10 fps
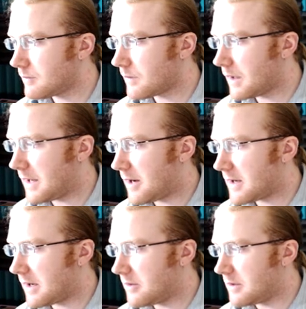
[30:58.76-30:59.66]
Now I
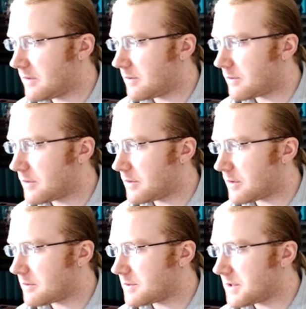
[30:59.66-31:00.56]
can go even
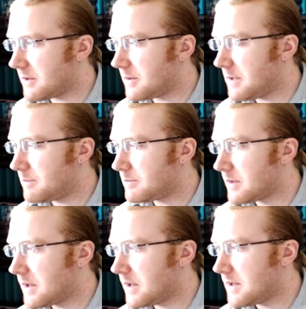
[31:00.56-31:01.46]
further. So he
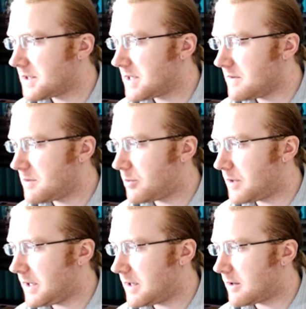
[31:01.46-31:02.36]
saved a
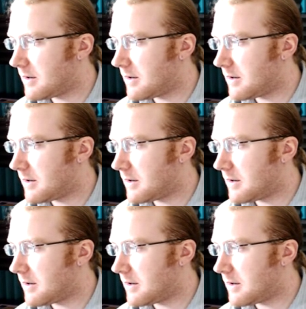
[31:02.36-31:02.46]
point here.